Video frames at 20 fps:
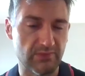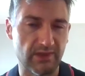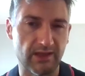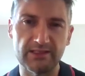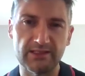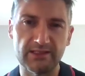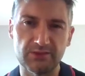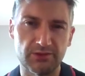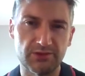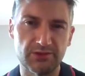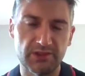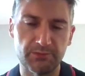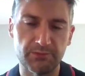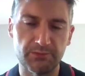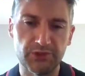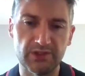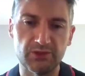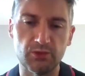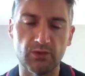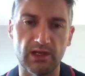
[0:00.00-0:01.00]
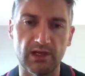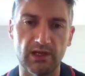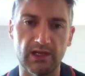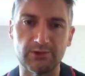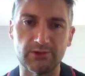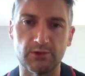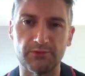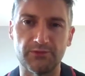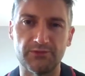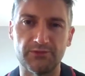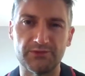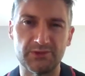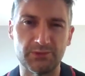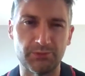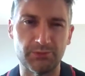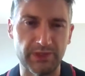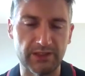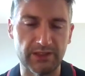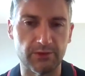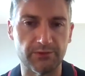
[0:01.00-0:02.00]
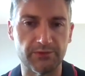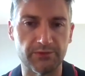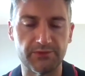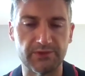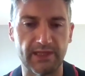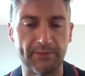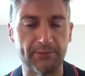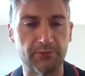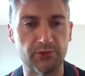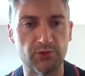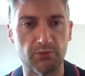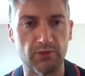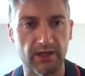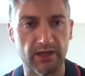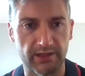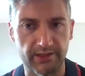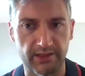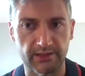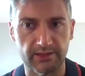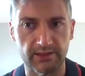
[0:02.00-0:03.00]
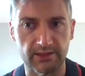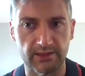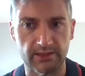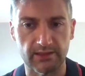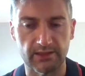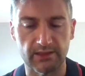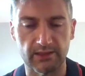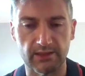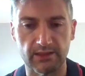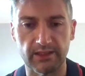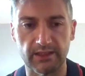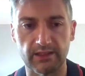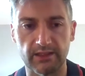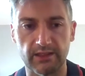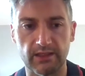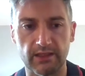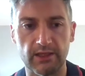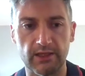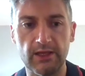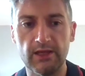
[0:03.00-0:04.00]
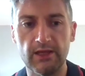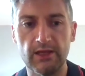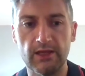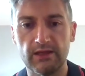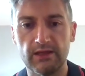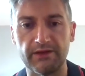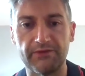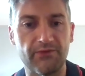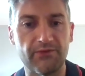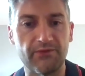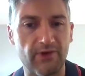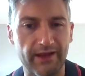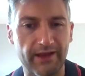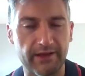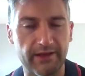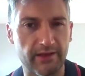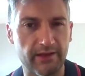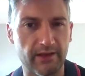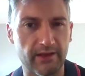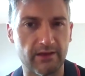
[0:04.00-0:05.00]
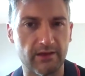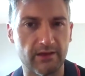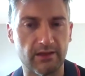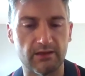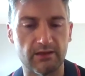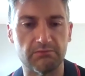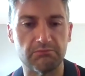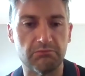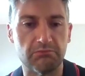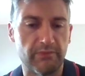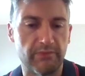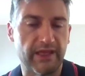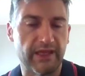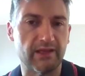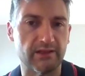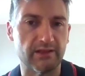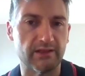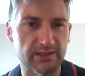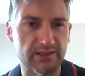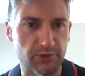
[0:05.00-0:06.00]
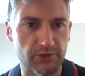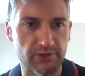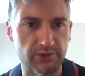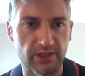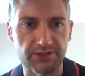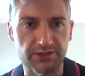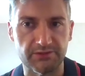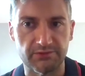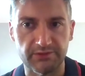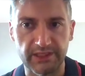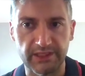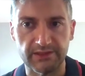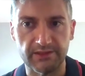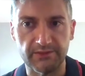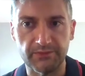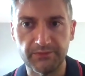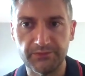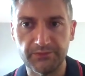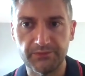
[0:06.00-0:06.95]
has contributed to a lot of speed of time to market in refining and making this production ready.